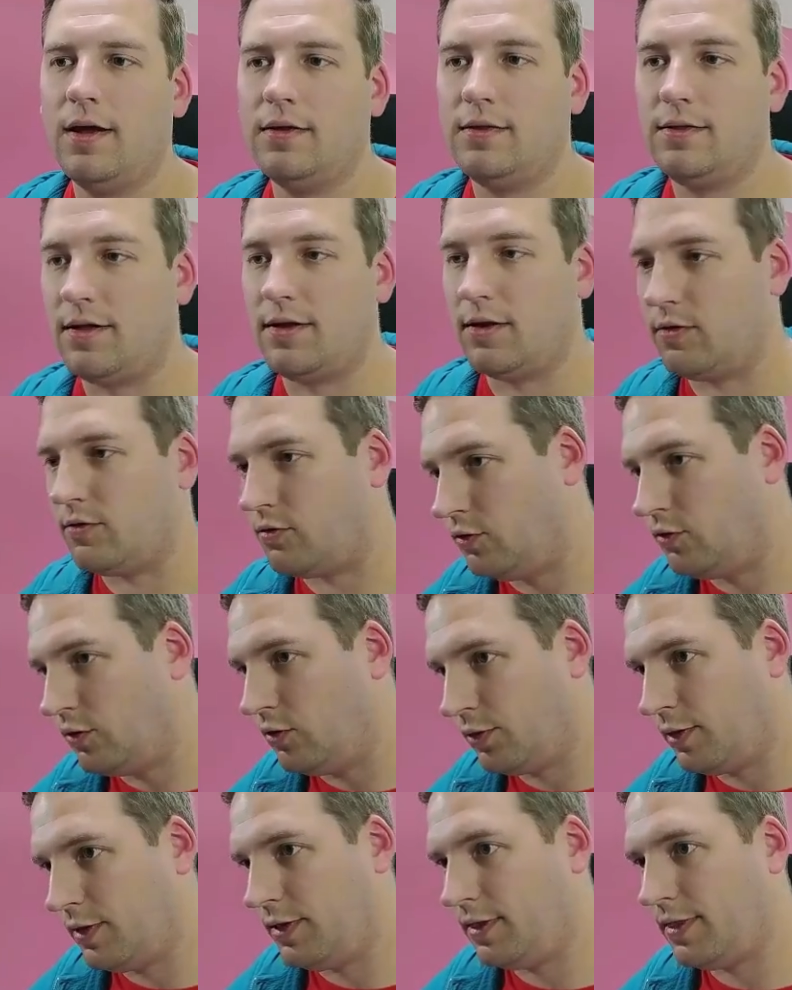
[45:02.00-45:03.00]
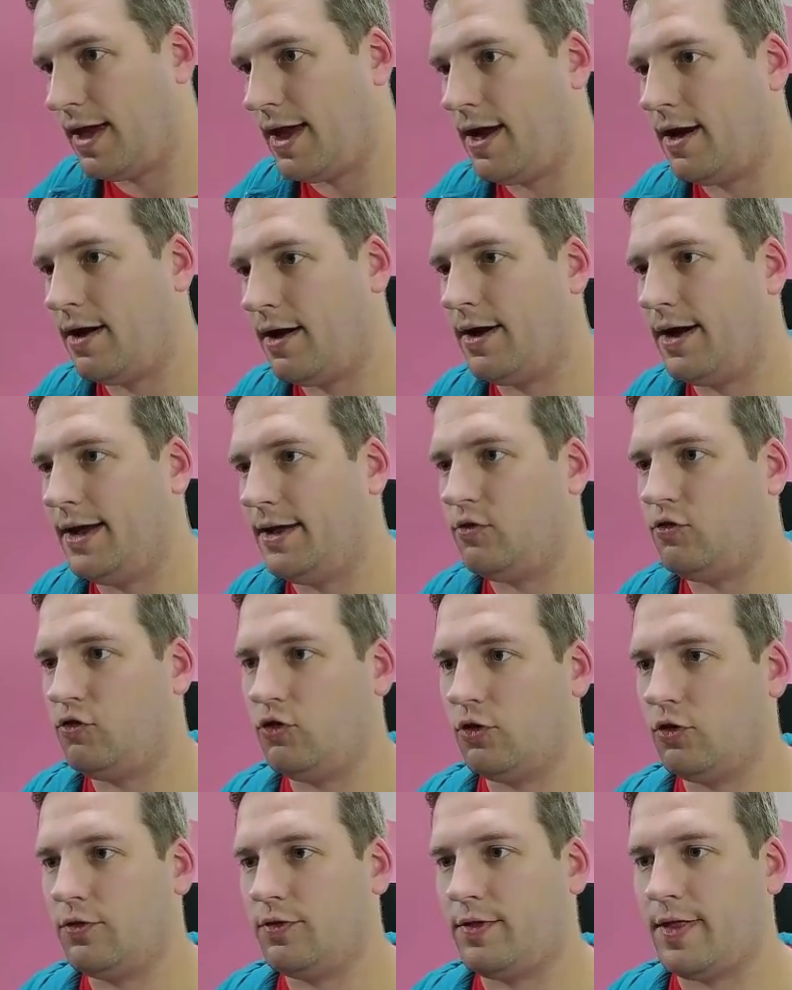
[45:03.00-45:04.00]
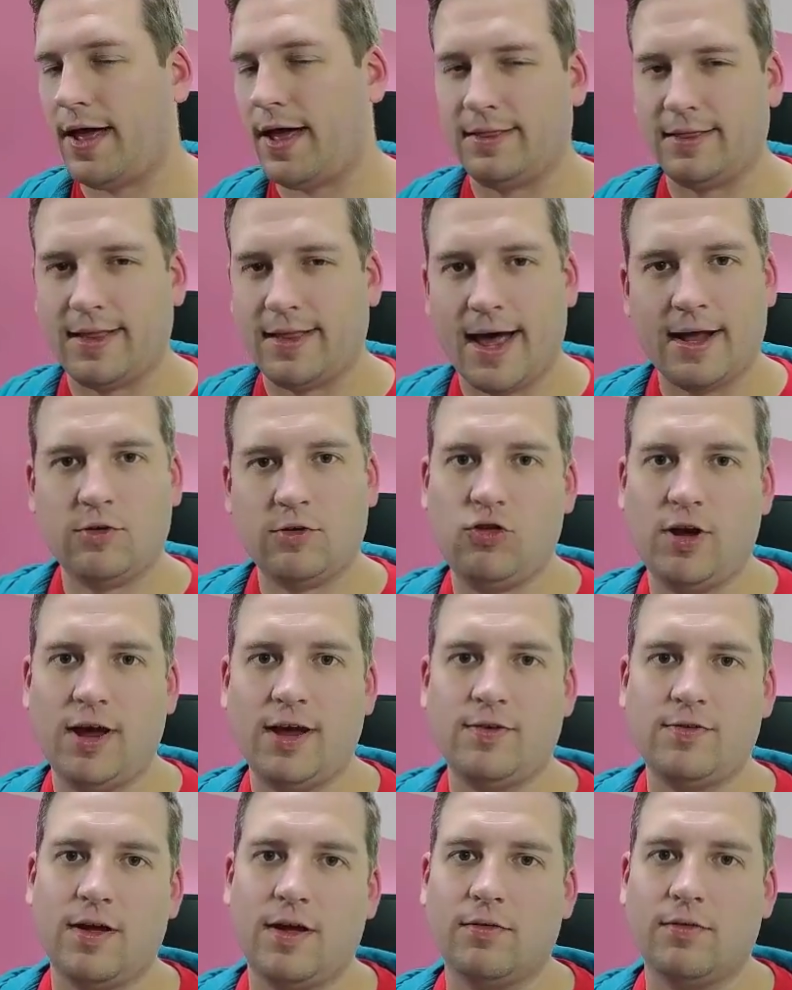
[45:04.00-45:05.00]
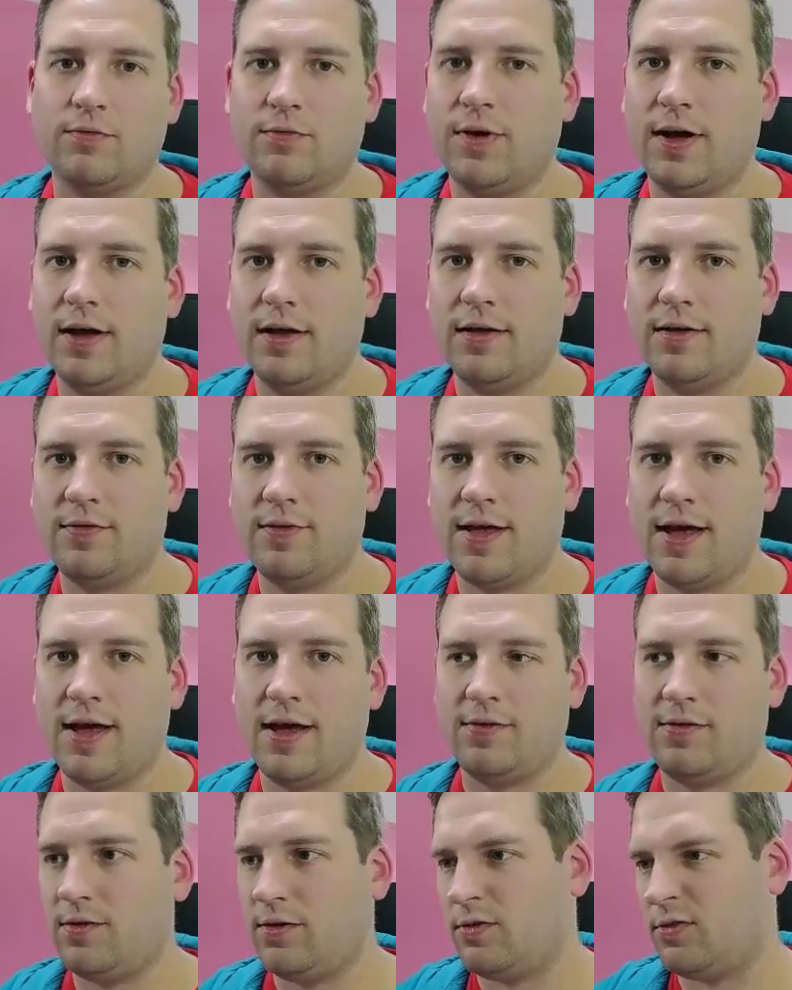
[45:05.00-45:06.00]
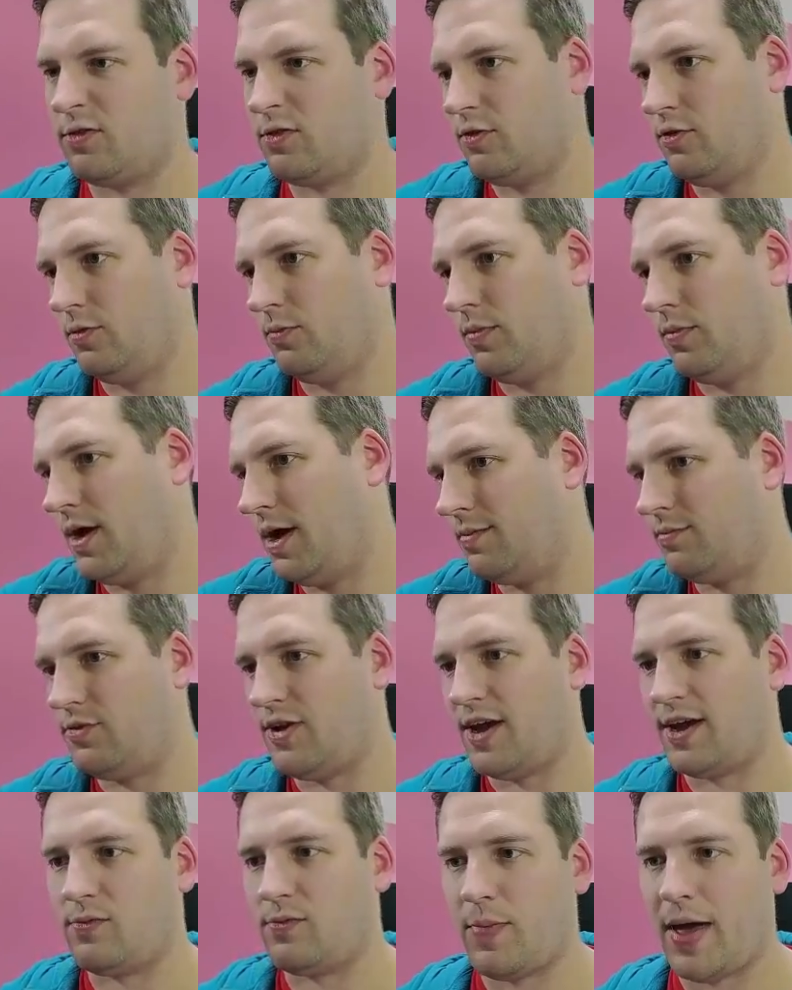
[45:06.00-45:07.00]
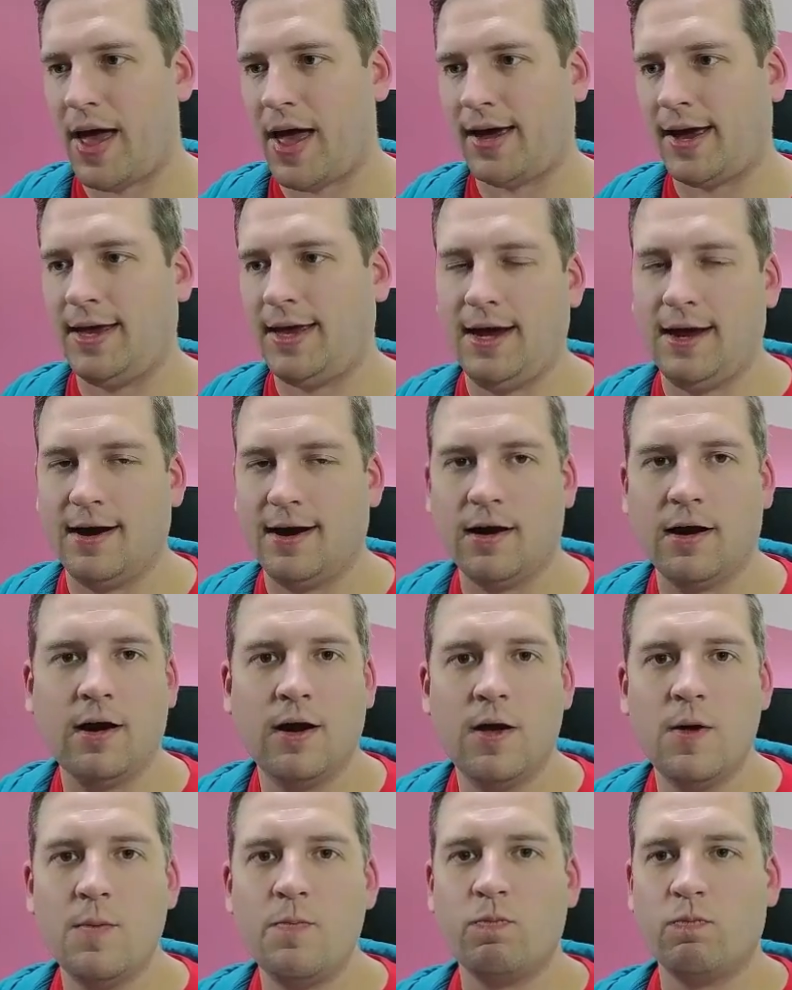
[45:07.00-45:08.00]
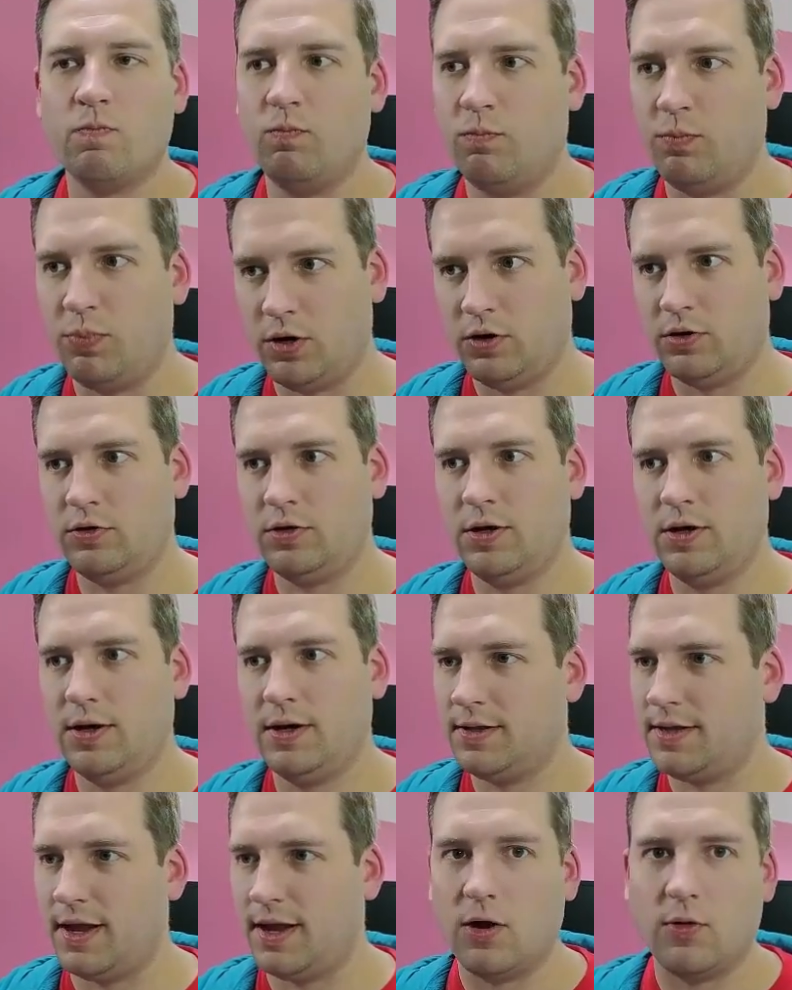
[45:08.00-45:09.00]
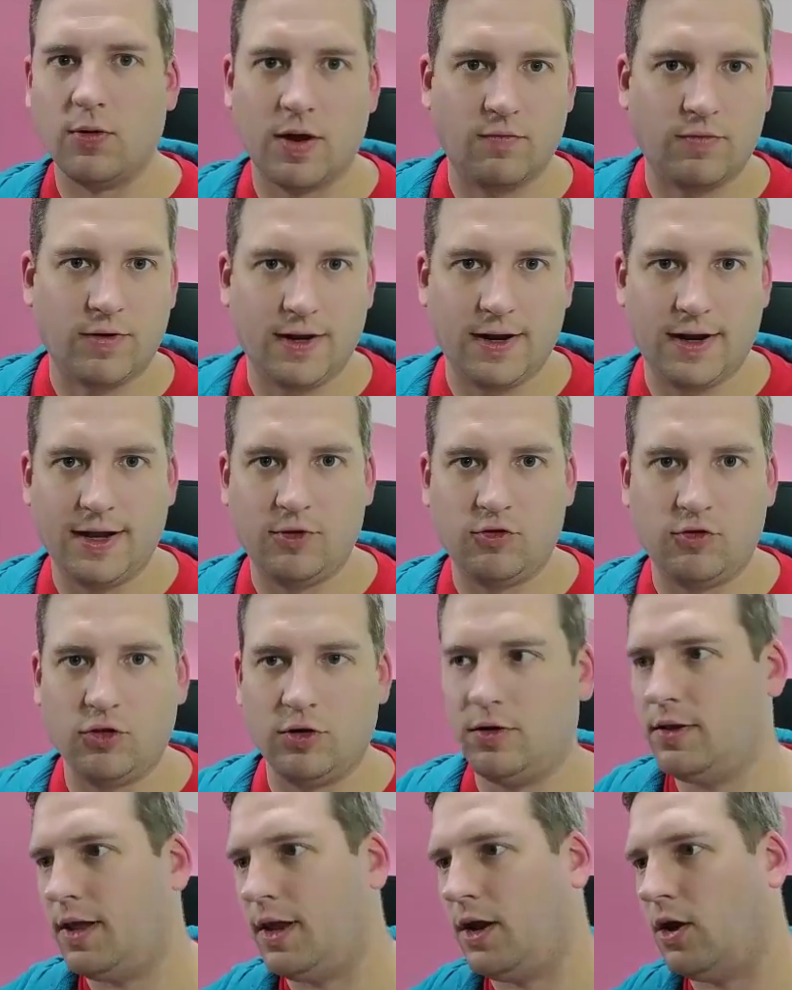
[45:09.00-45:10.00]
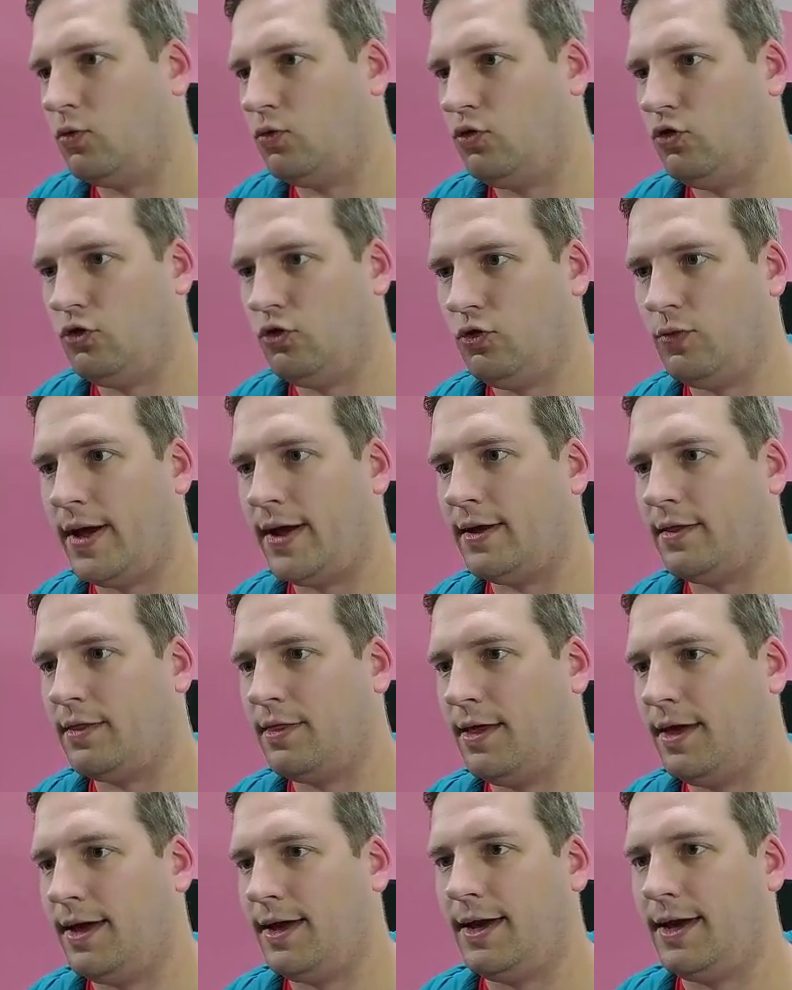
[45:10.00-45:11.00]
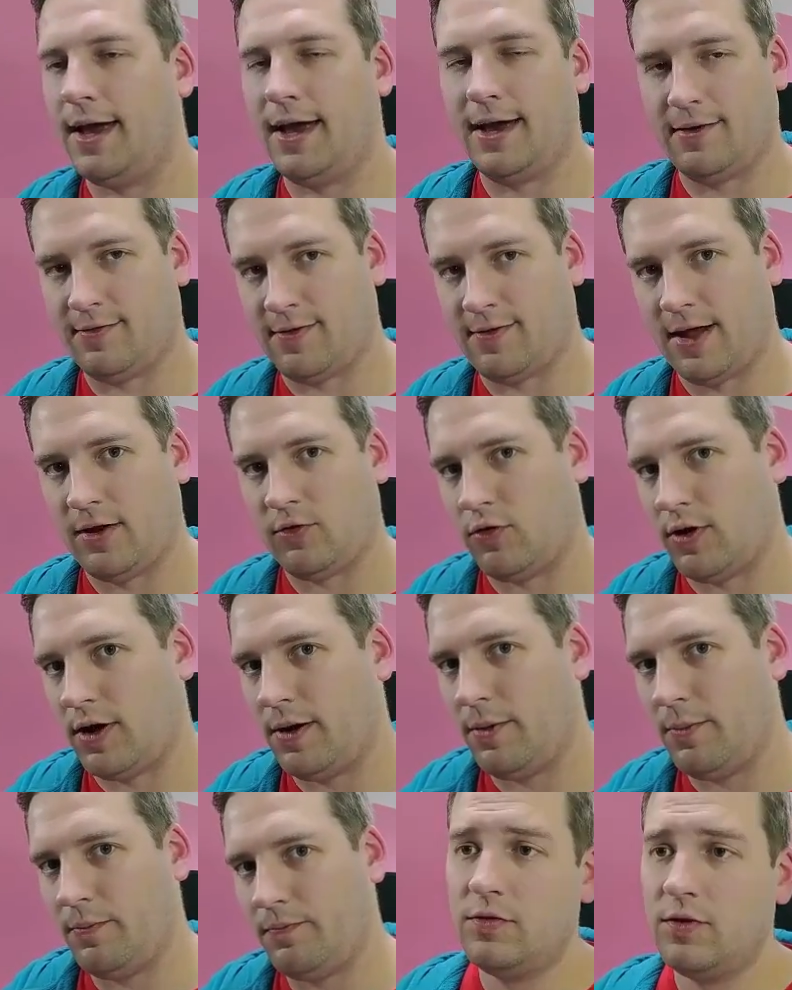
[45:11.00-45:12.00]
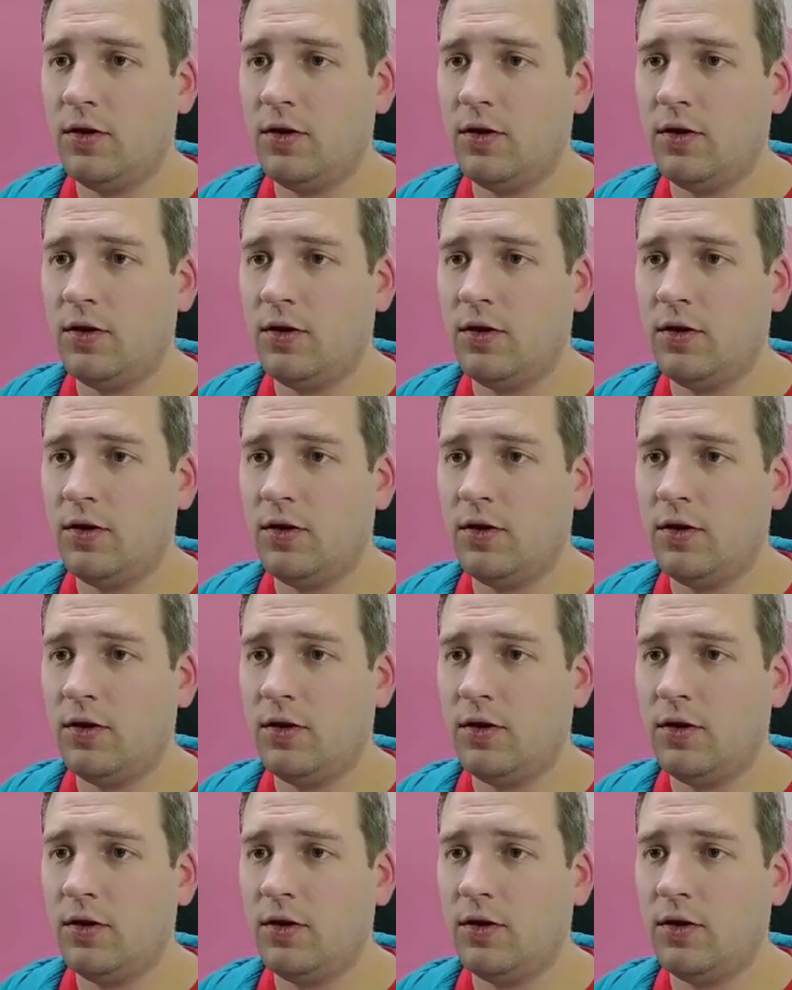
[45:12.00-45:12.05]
There's nothing there, it's just that JSON file says there's some objects back here, but they don't have collision, they don't do anything, etc.